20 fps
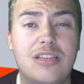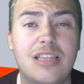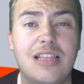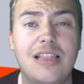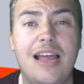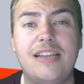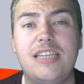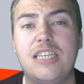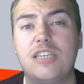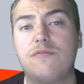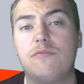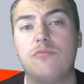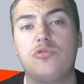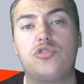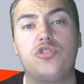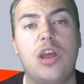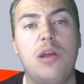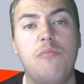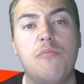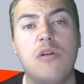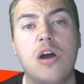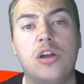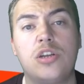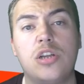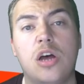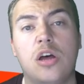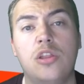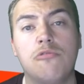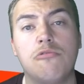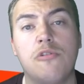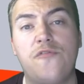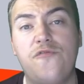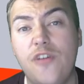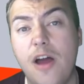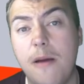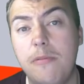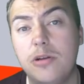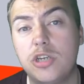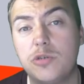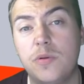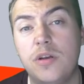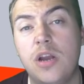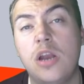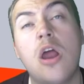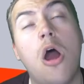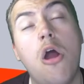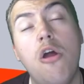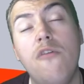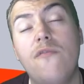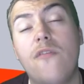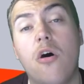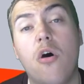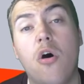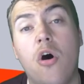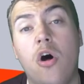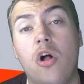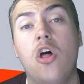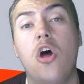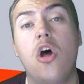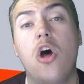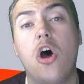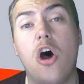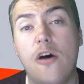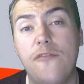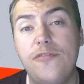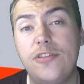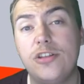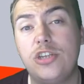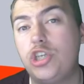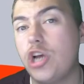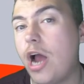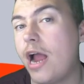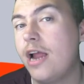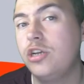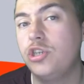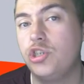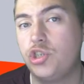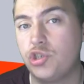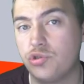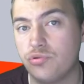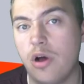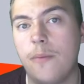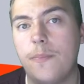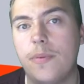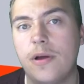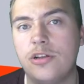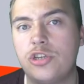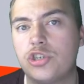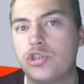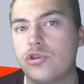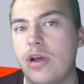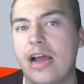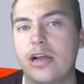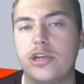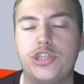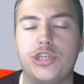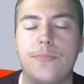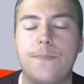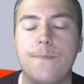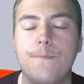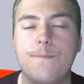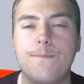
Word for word: at the latest from Dreamworld on the refurbishment and overhaul of the Giant Drop attraction.